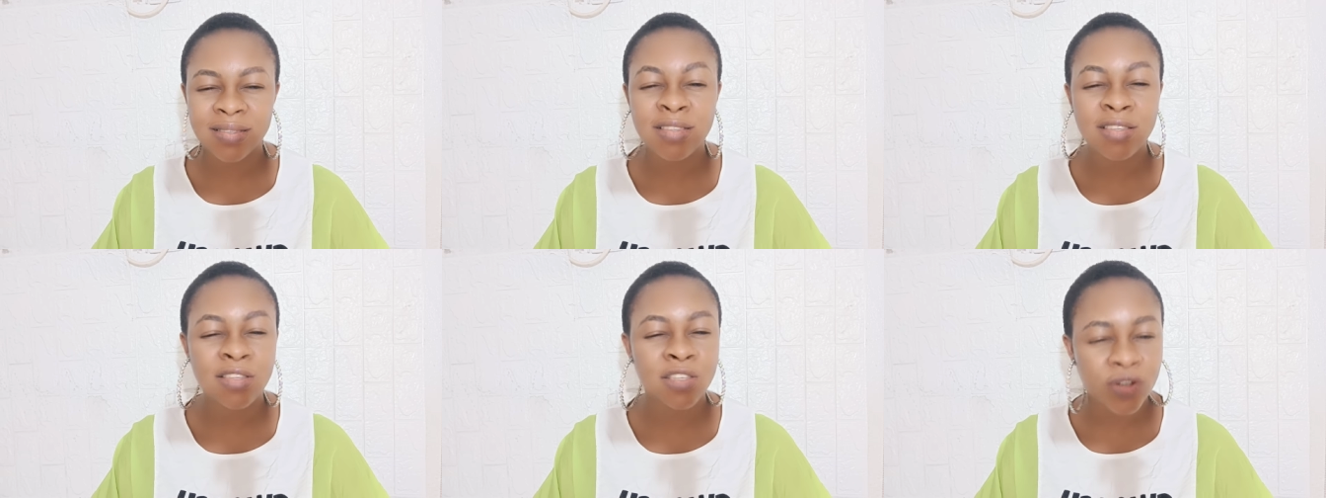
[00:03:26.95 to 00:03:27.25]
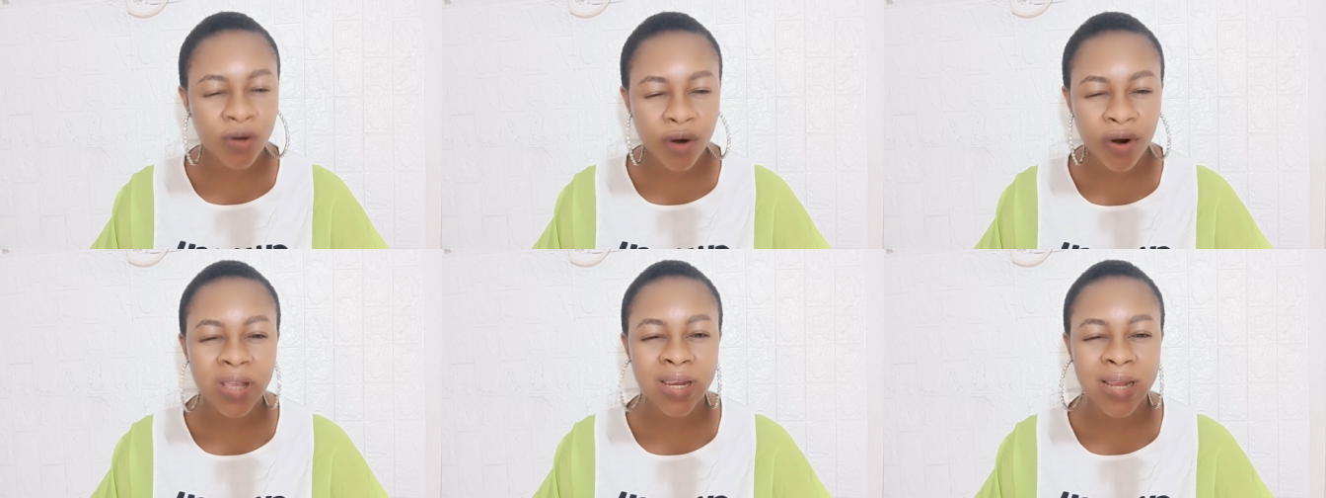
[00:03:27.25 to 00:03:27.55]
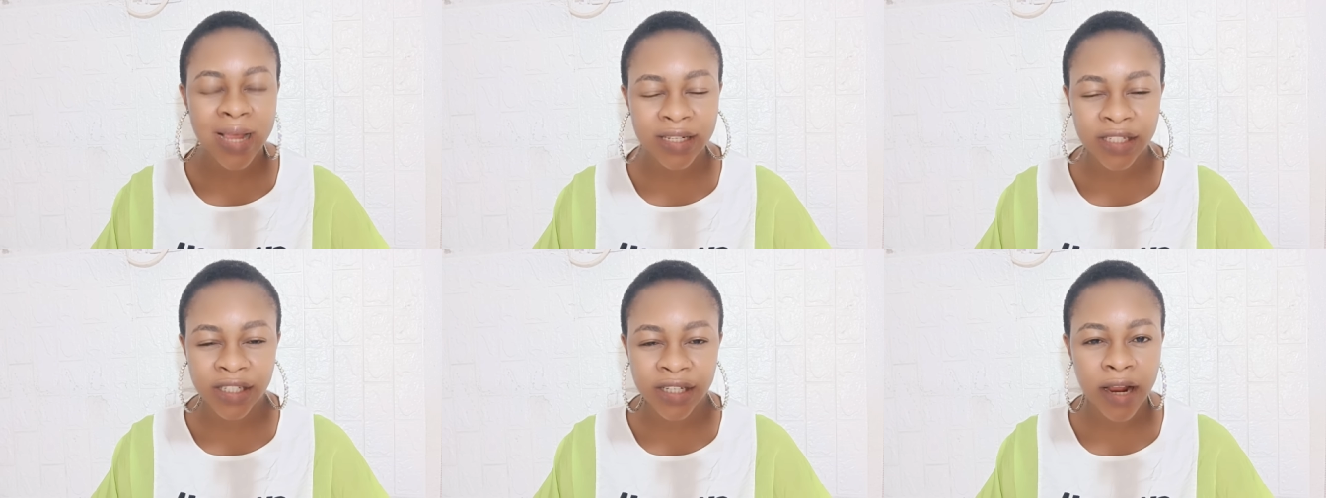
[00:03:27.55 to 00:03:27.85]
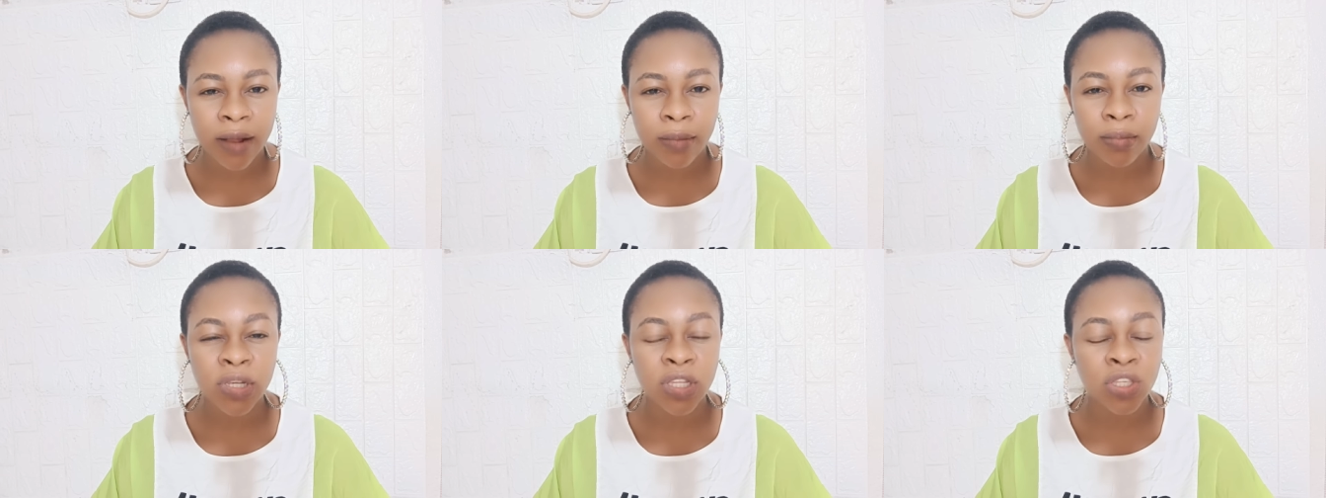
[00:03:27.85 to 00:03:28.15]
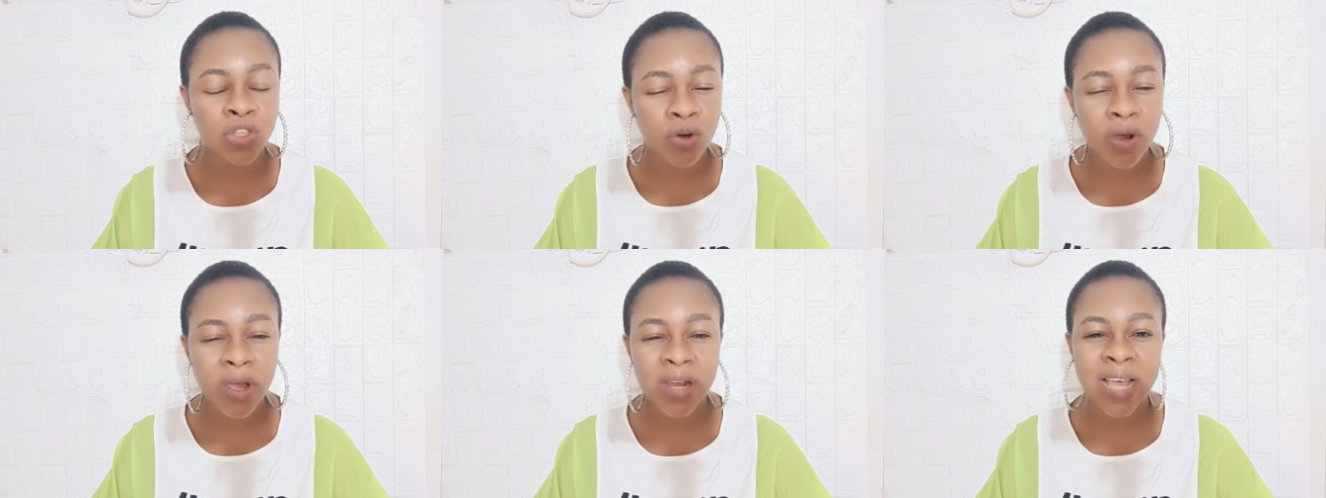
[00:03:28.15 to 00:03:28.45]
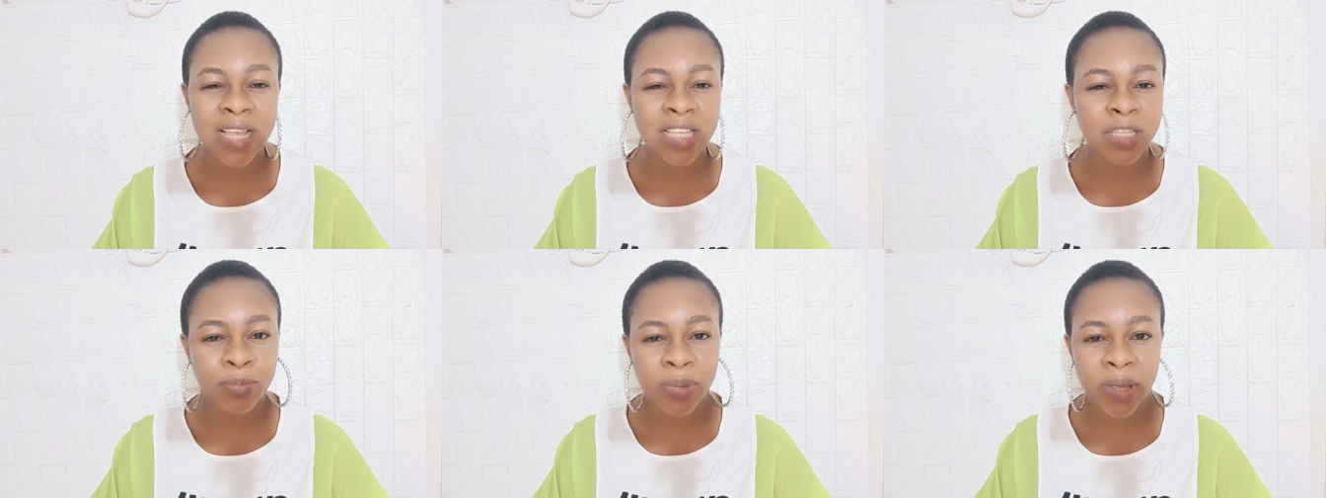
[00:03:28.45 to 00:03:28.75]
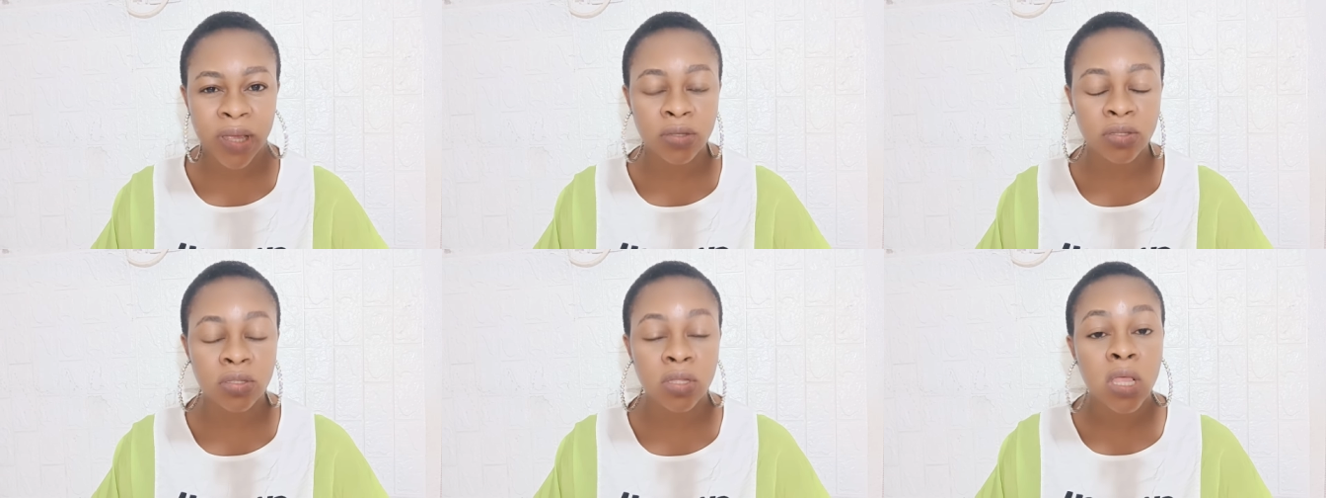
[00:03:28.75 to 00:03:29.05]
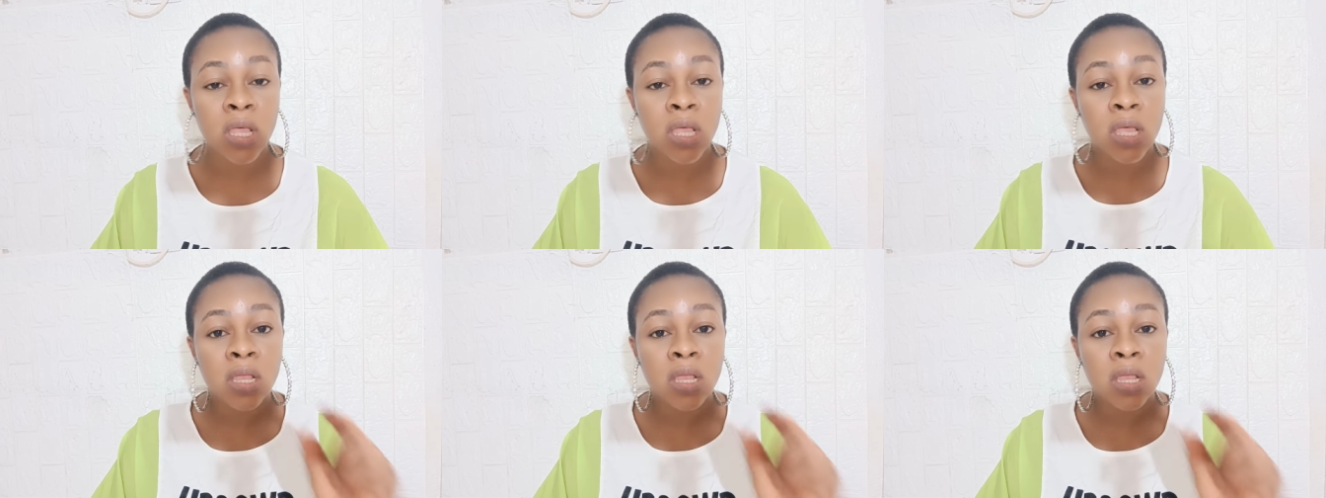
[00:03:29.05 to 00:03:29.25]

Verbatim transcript: Destroy that sham. Destroy that spares